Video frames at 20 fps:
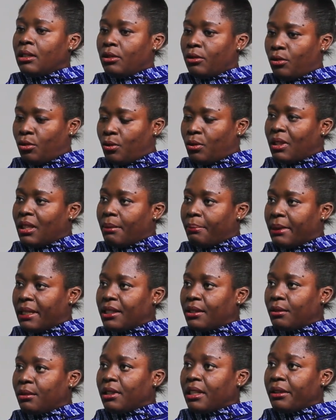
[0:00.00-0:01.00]
do the
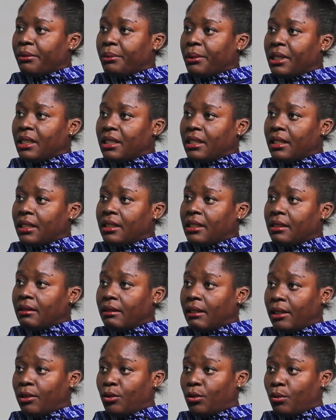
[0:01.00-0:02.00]
particular research
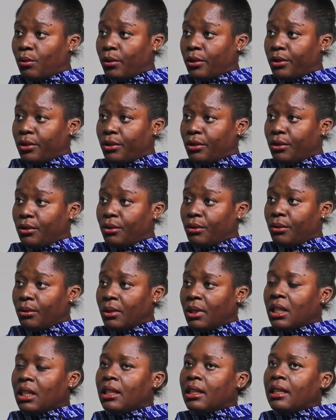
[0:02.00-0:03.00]
that you want to do.
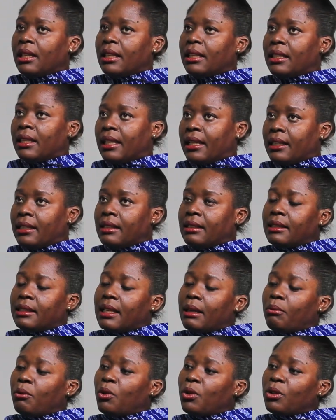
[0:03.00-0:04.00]
Then
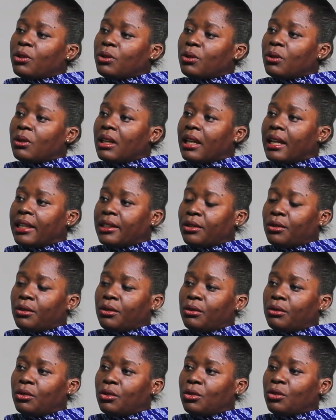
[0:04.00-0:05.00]
some will also ask
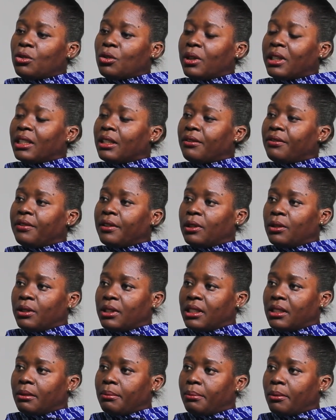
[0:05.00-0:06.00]
you to join a
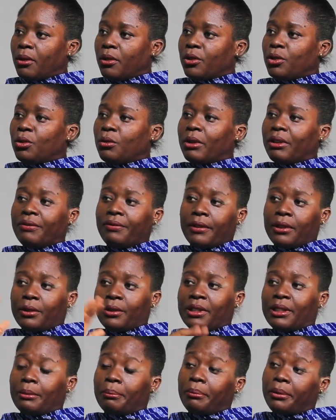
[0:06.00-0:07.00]
fellowship or do a
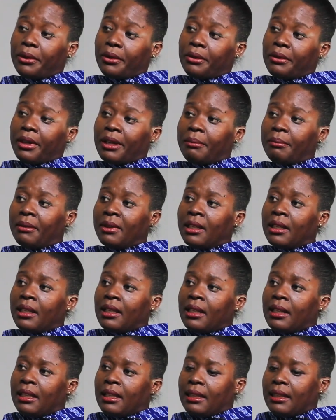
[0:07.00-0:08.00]
fellowship program
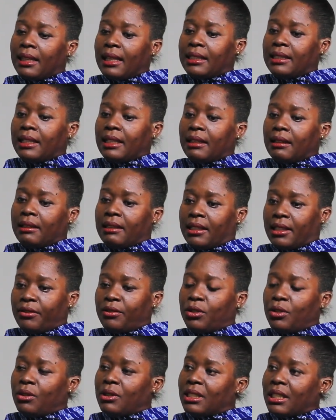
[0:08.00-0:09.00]
that
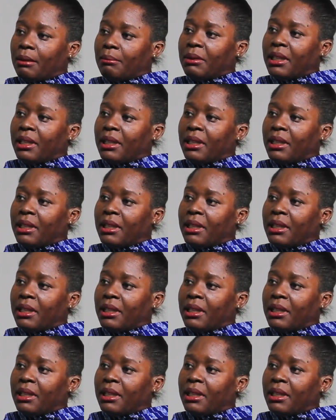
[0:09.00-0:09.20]
gives you some